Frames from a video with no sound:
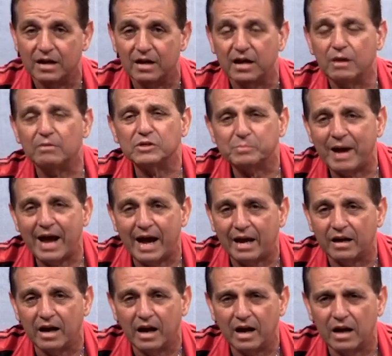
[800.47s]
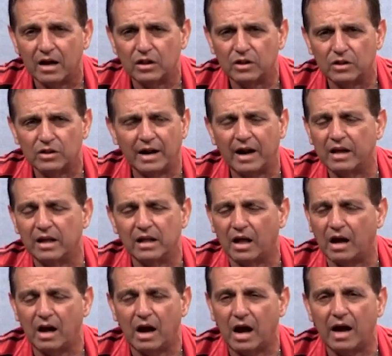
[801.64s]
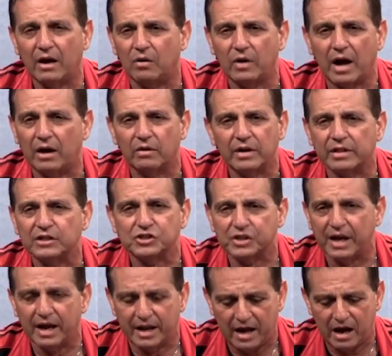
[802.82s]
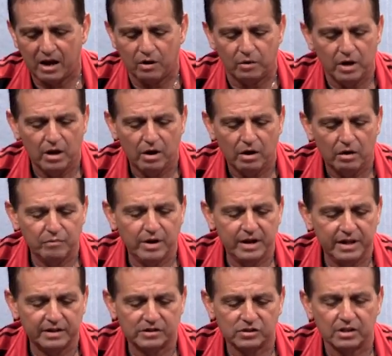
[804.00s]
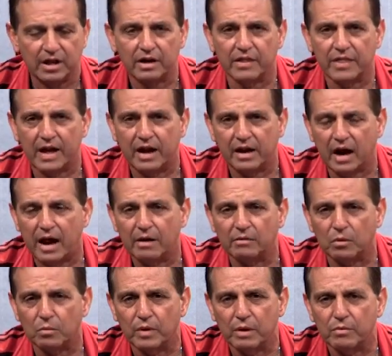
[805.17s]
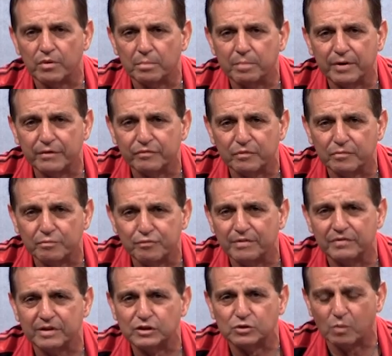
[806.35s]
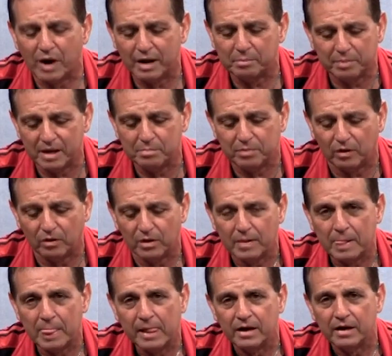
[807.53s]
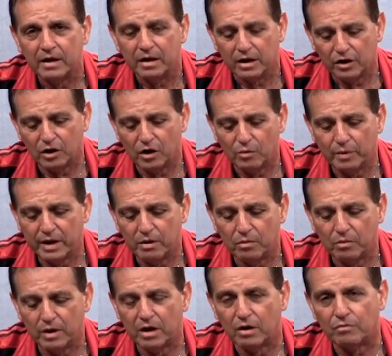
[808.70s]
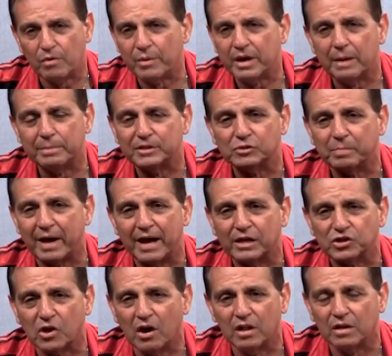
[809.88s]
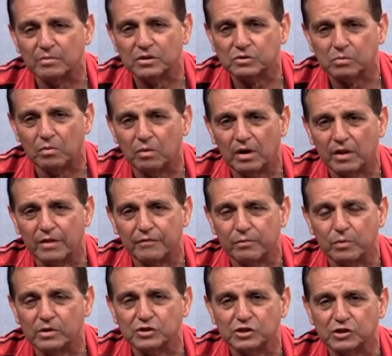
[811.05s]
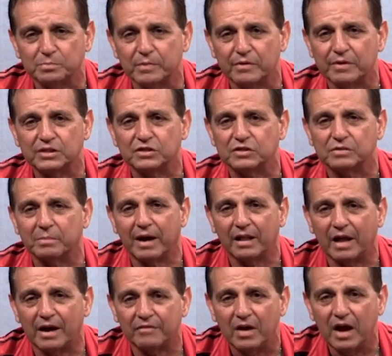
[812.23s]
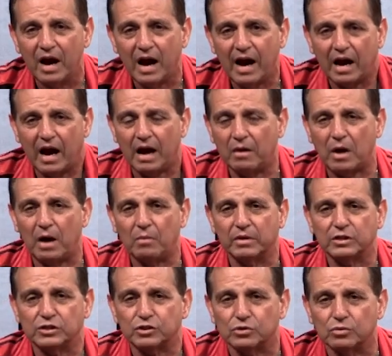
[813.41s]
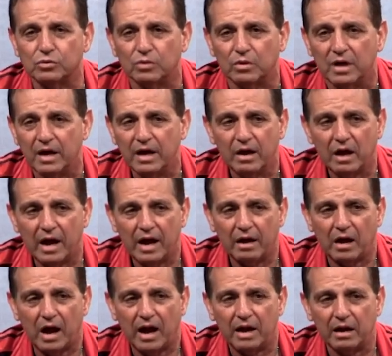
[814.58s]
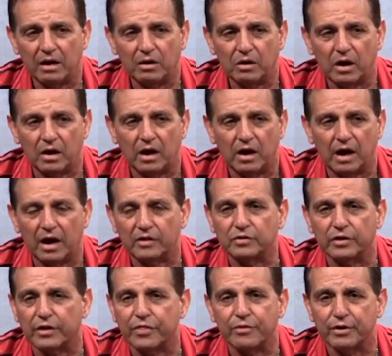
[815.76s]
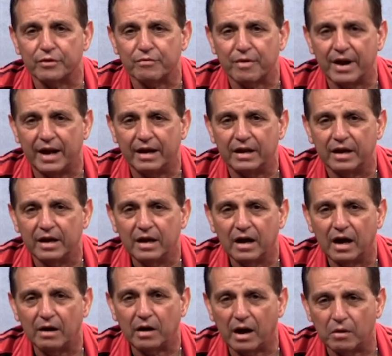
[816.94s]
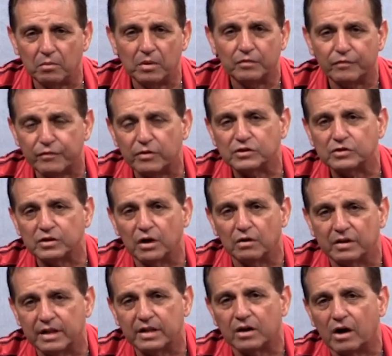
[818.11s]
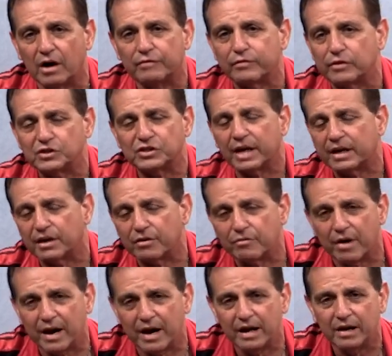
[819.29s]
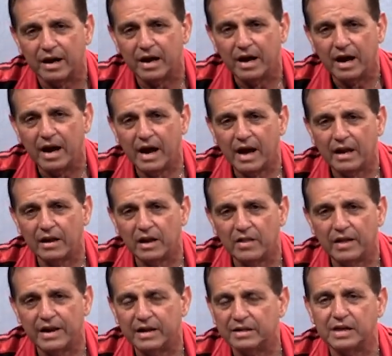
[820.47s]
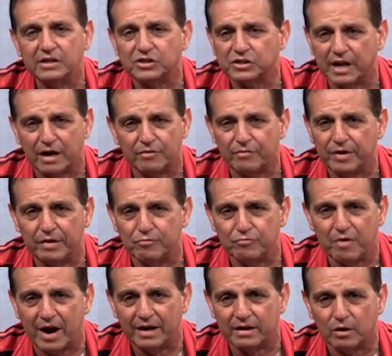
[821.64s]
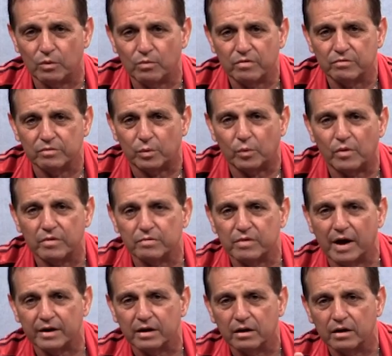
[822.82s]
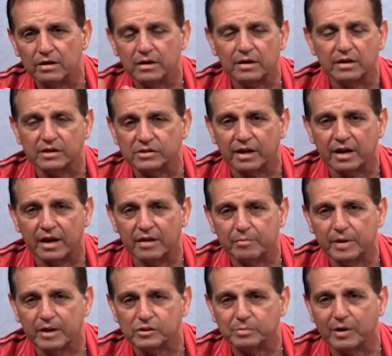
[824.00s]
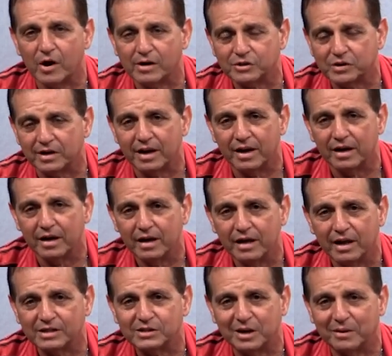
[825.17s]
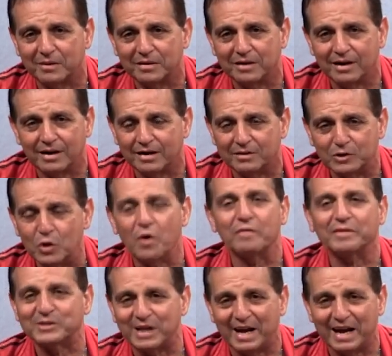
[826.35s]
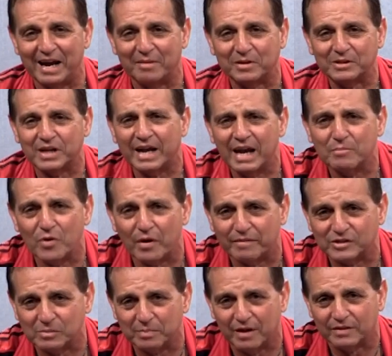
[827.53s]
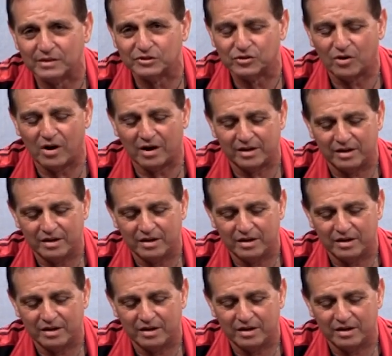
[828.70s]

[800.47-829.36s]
It was bad. I don't understand how, reading this letter, that we were privileged white people. You know, we growing up in Spanish Harlem was one of the worst experiences of my life. I went to school and till the 3rd grade. I went first, kindergarten, first, 2nd grade, and they didn't teach us how to read and write. Right. Look at this. I can't even pronounce my R's today. That's how nervous I am, because I am nervous about this talk.